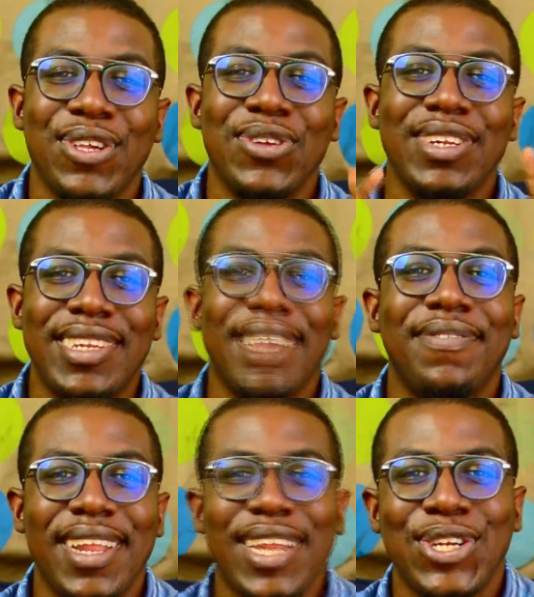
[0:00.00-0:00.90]
You
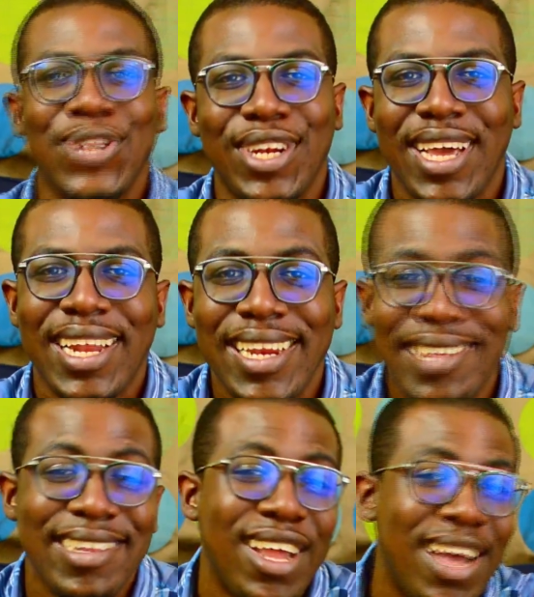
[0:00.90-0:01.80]
definitely should not
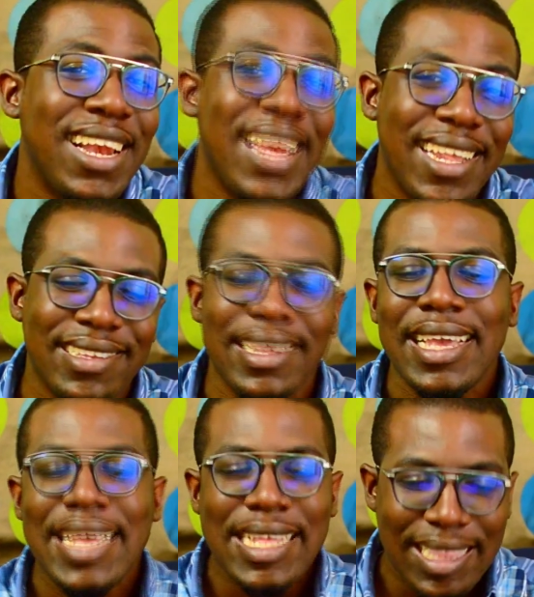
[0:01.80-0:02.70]
listen unless
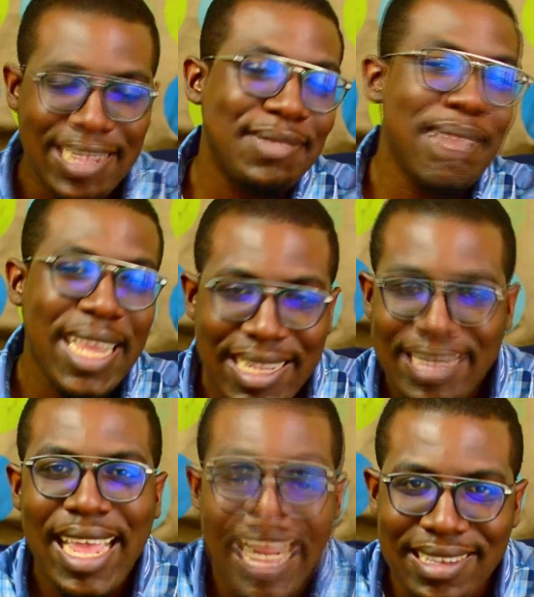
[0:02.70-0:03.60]
this makes
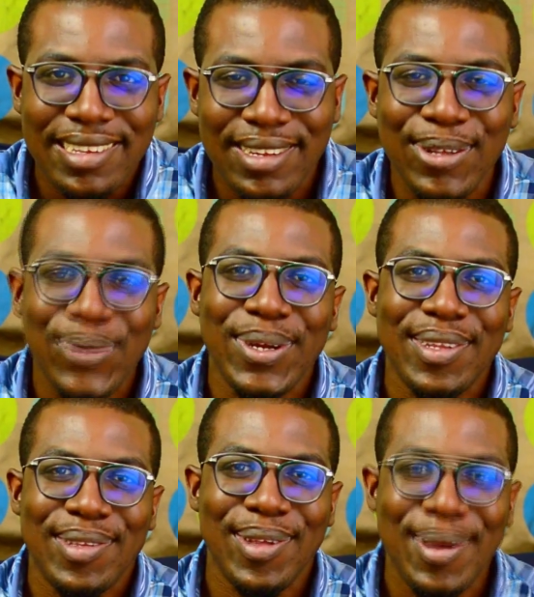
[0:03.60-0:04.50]
sense to you in
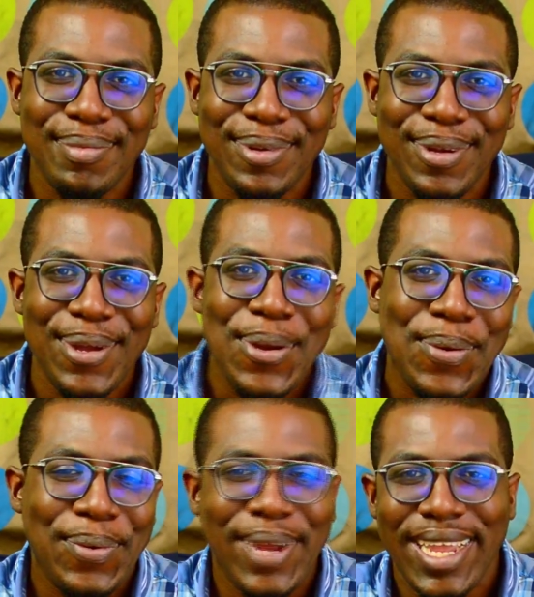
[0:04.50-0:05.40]
some
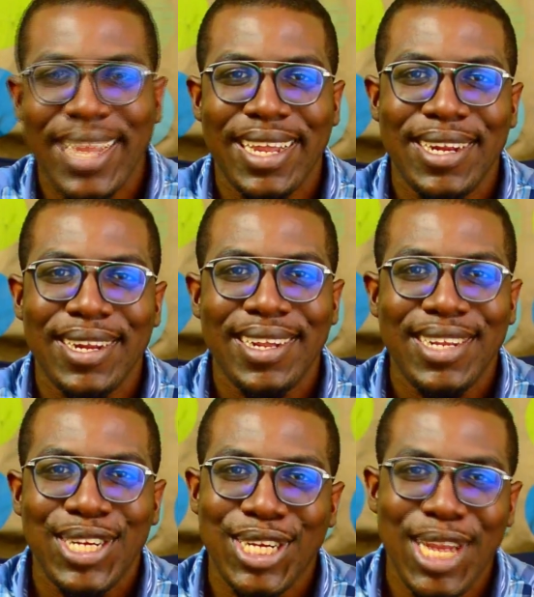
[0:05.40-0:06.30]
way,
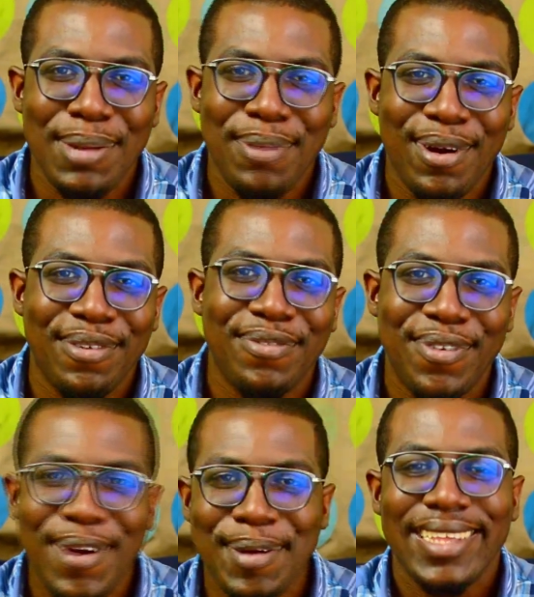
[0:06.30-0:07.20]
shape, or
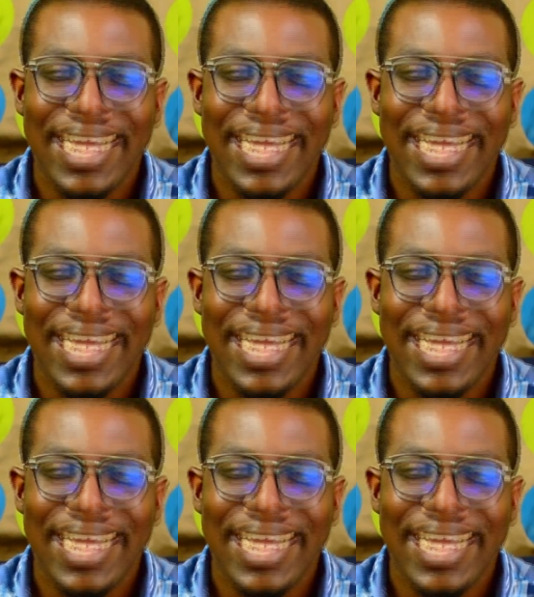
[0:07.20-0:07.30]
form.